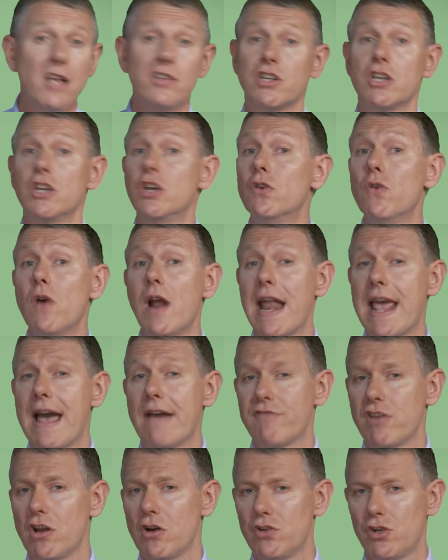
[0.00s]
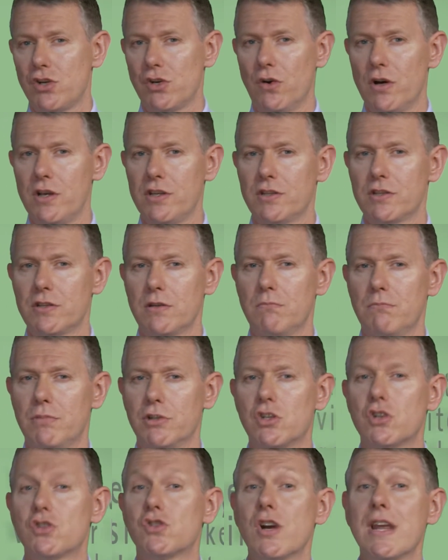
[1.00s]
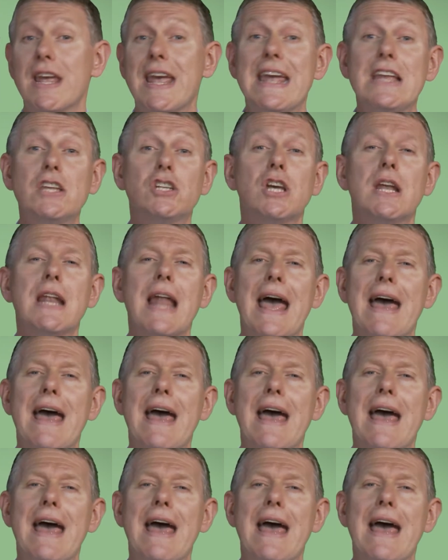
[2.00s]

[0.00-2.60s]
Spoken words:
so you really have no choice but to treat each and